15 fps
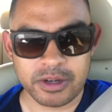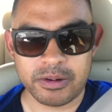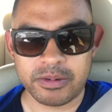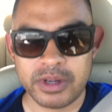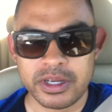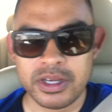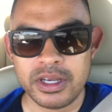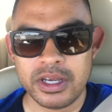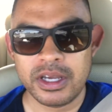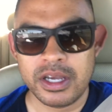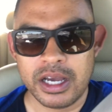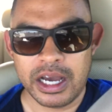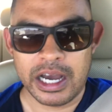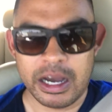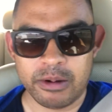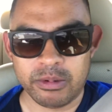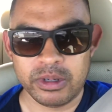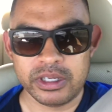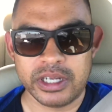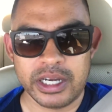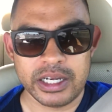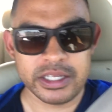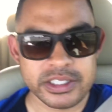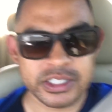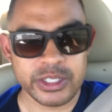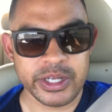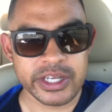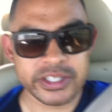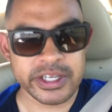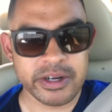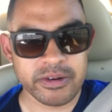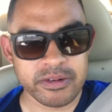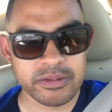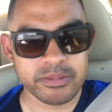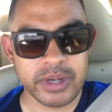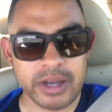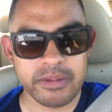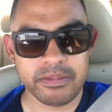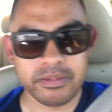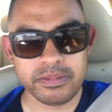So I will see you guys later. Bye.